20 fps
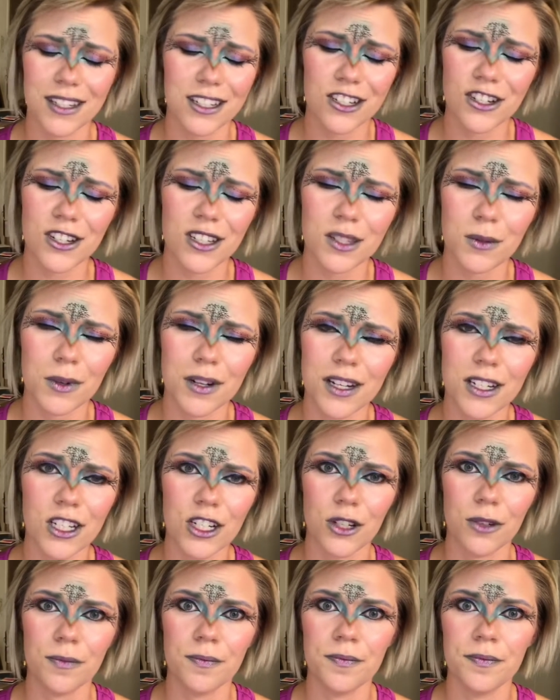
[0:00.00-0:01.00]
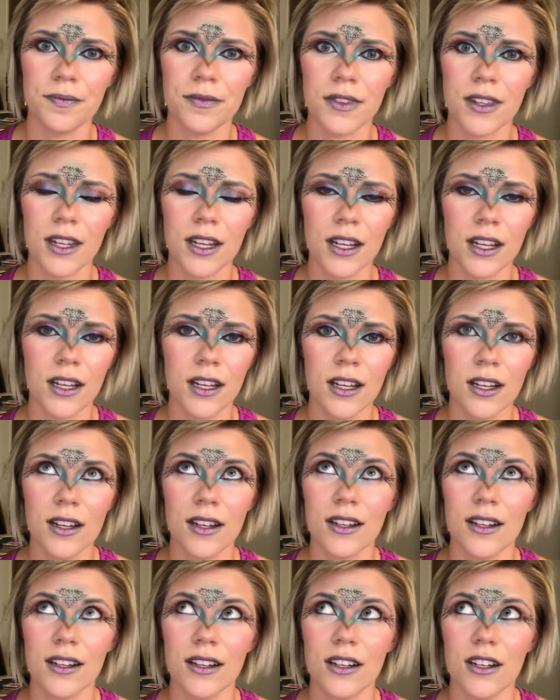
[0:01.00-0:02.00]
It's just what I do.
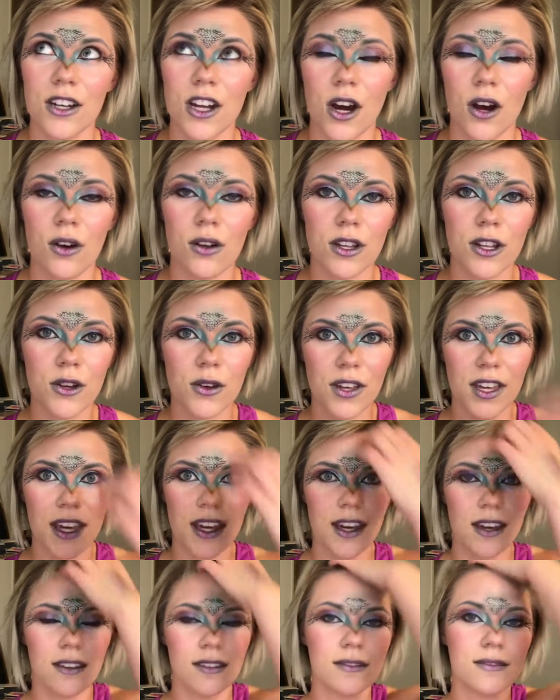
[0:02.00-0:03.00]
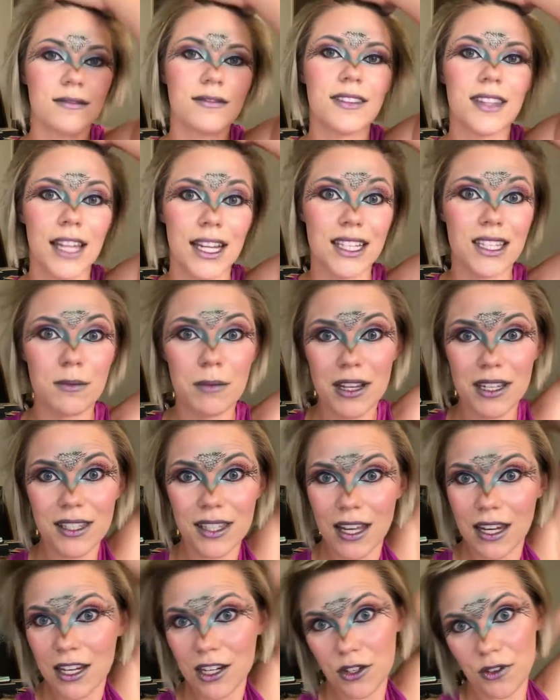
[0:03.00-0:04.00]
No, Lukey. That's my
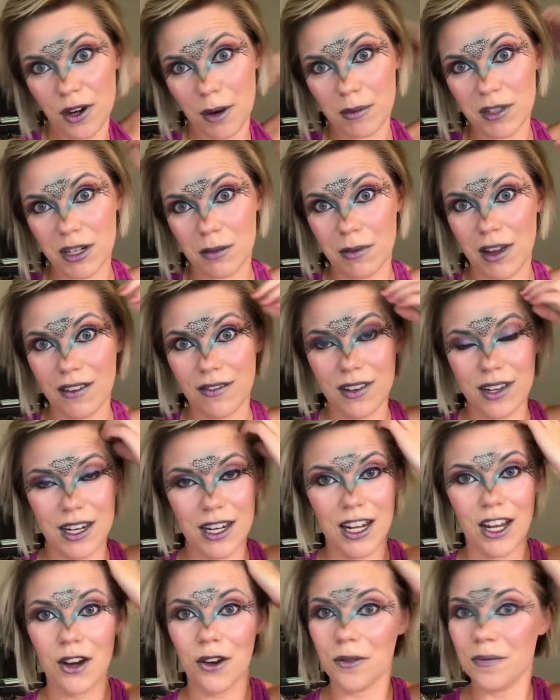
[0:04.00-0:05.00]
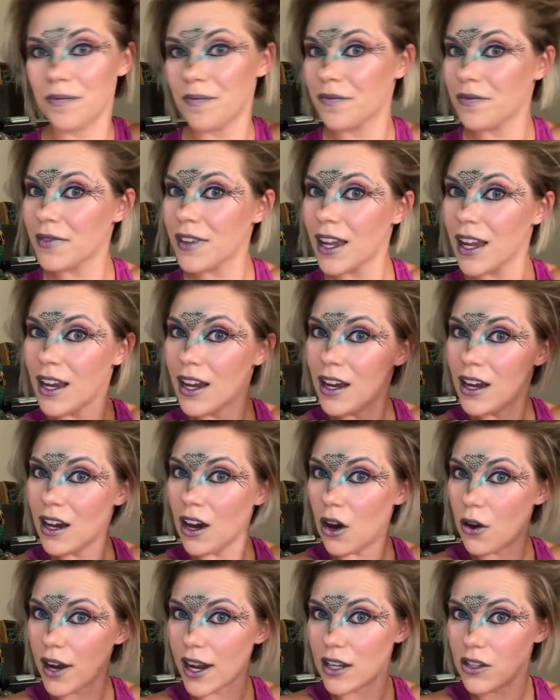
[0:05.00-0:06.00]
son interrupting my video.
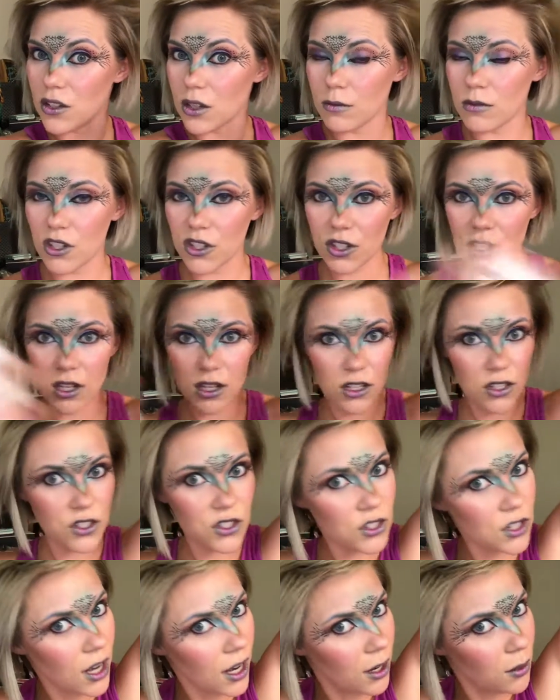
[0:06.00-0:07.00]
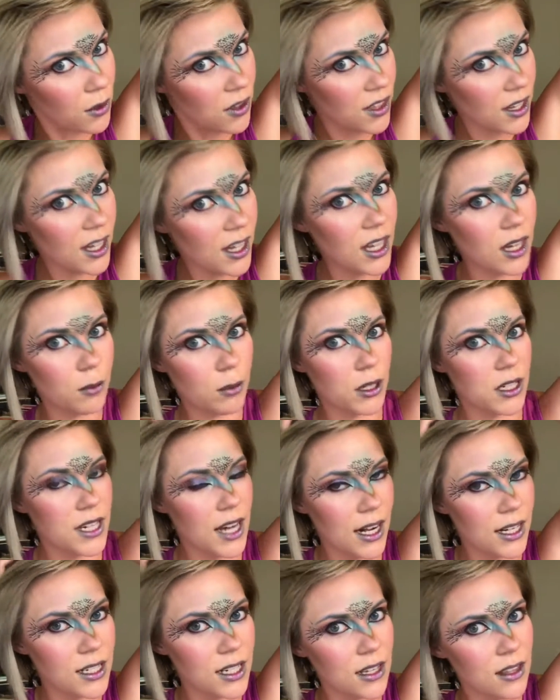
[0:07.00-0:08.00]
Okay, so I'm just going to start with a heat
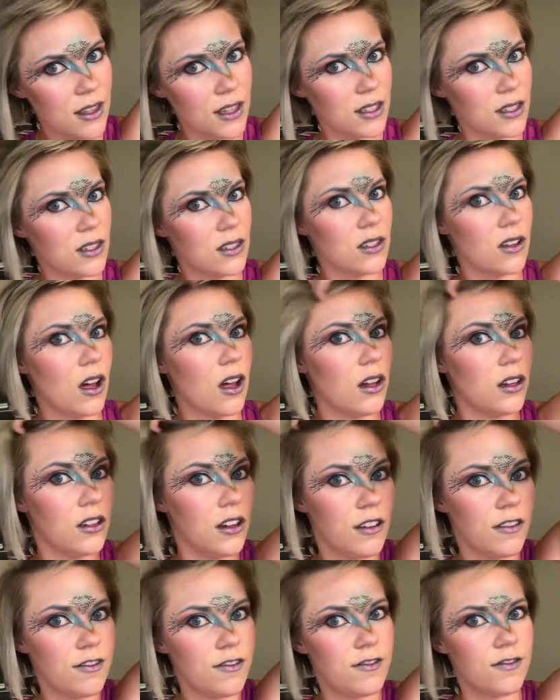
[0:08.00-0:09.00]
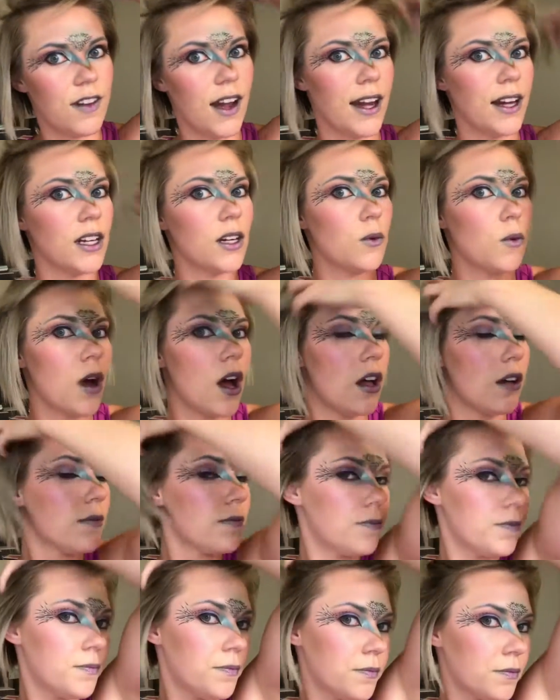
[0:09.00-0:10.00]
protectant. This is called Firewall.